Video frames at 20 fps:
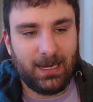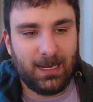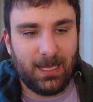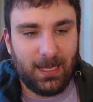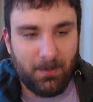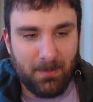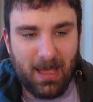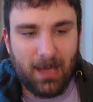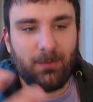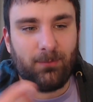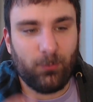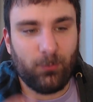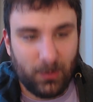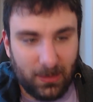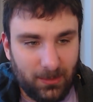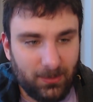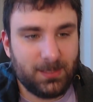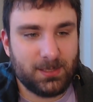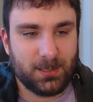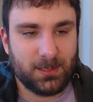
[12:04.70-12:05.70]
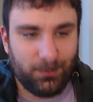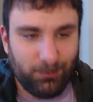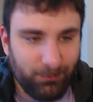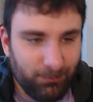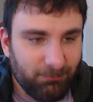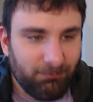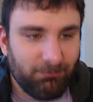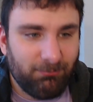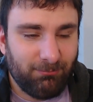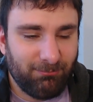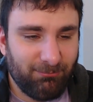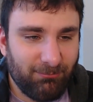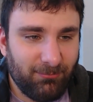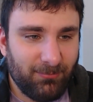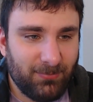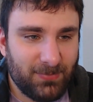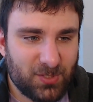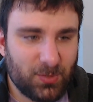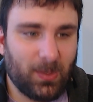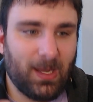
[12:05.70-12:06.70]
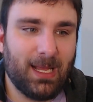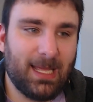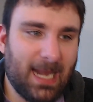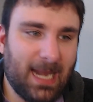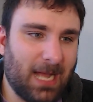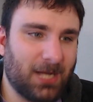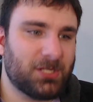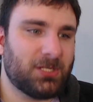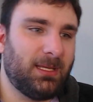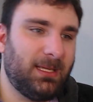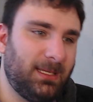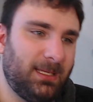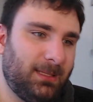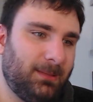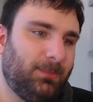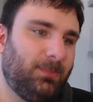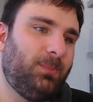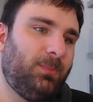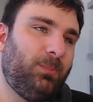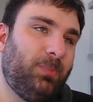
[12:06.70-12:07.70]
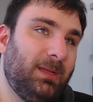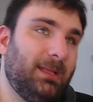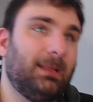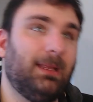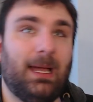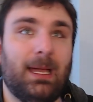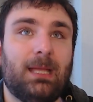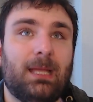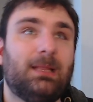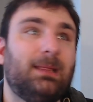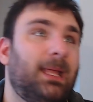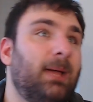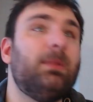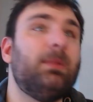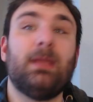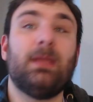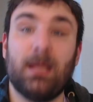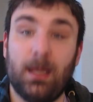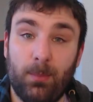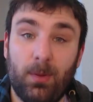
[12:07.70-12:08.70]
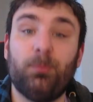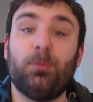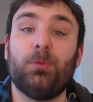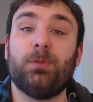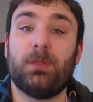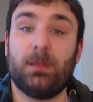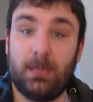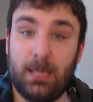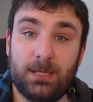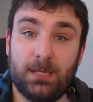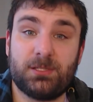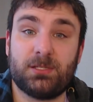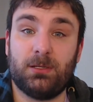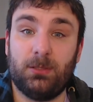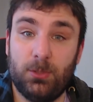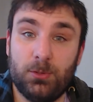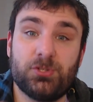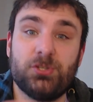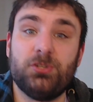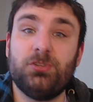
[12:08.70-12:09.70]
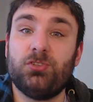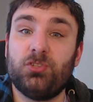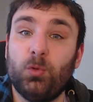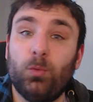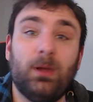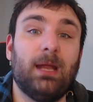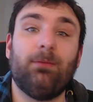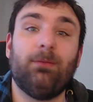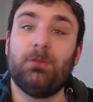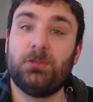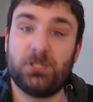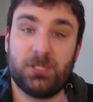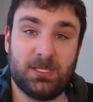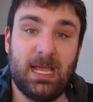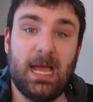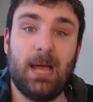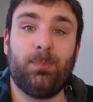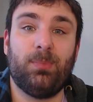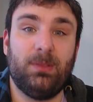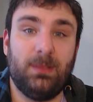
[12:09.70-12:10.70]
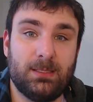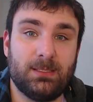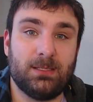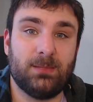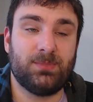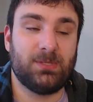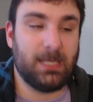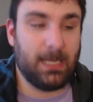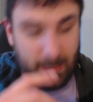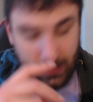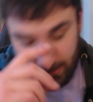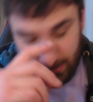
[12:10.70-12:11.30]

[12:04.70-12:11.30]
amount of realism, so I can actually be like, let me come up with a solution to whatever just happened that's upsetting.